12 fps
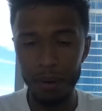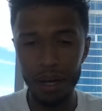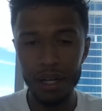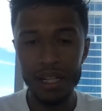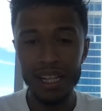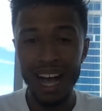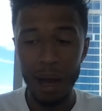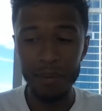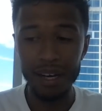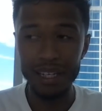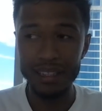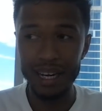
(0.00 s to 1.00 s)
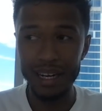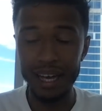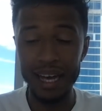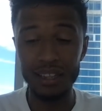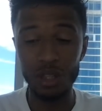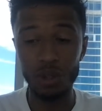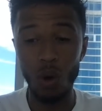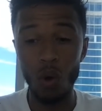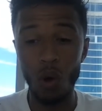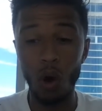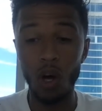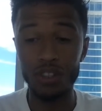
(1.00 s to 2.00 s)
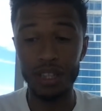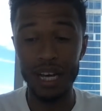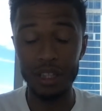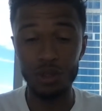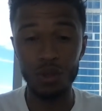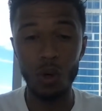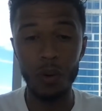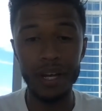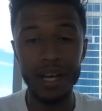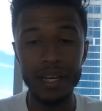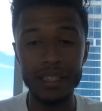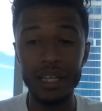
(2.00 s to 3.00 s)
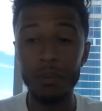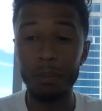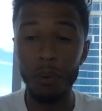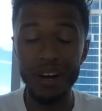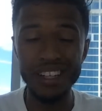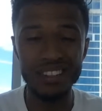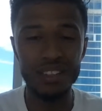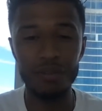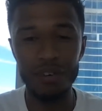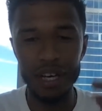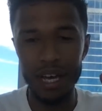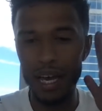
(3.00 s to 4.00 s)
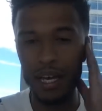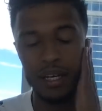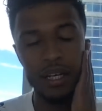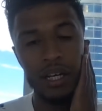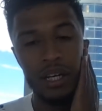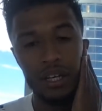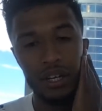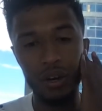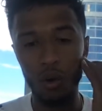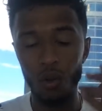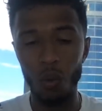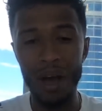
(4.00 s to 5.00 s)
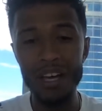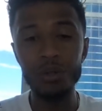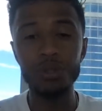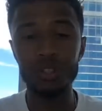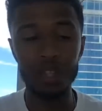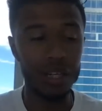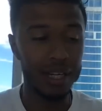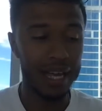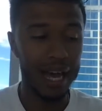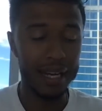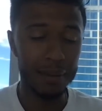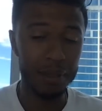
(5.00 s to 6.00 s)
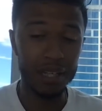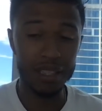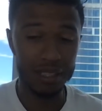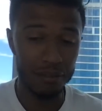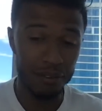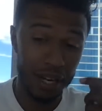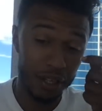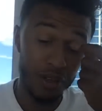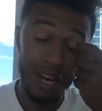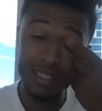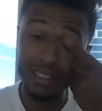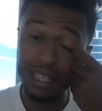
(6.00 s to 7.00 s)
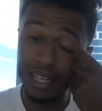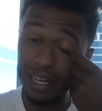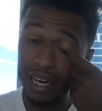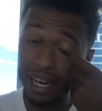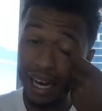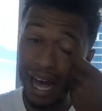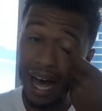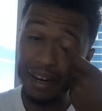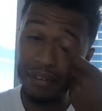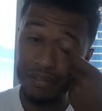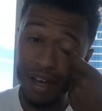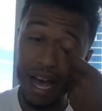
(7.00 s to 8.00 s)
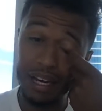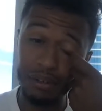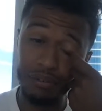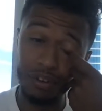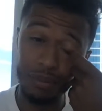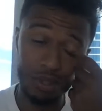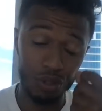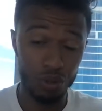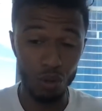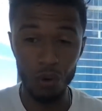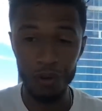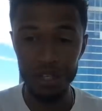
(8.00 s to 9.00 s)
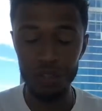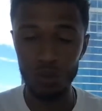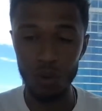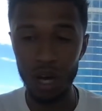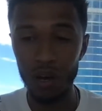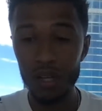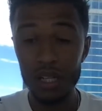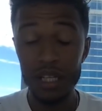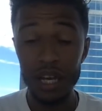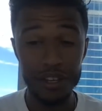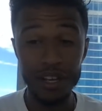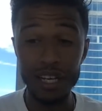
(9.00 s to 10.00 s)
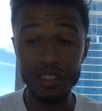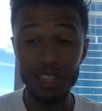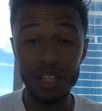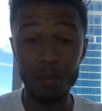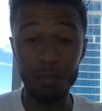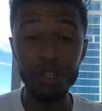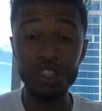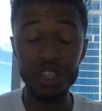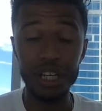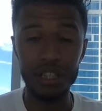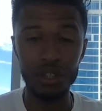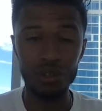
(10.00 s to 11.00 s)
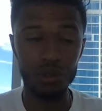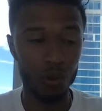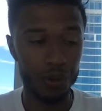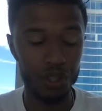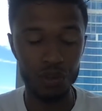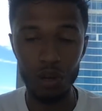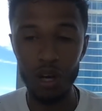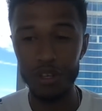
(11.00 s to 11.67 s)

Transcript: But I'm going to dedicate this whole call to that story and the importance of it and, the way you should look at it, because I feel like you guys can get a lot of value from this story as well. And you guys are going to appreciate this story as well.